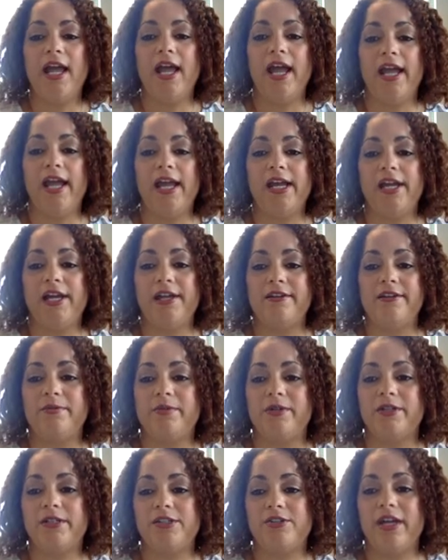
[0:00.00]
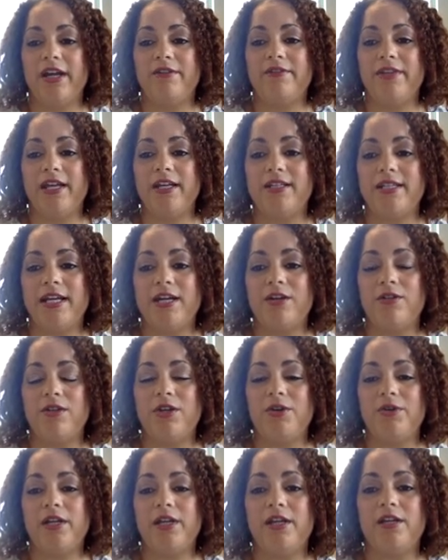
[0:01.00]
And once you have that
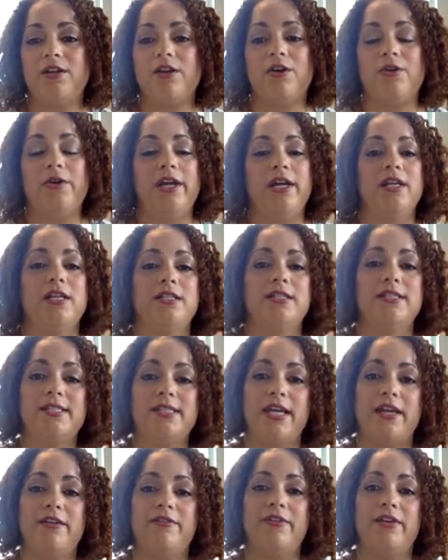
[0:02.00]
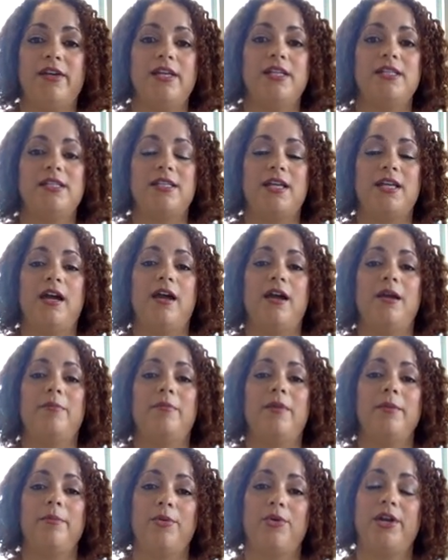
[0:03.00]
downloaded, go ahead and save it,
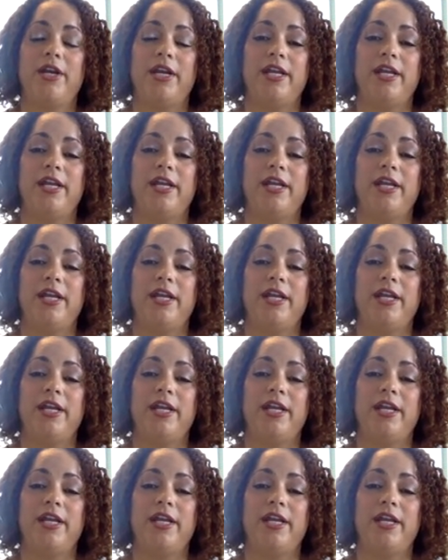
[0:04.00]
um, print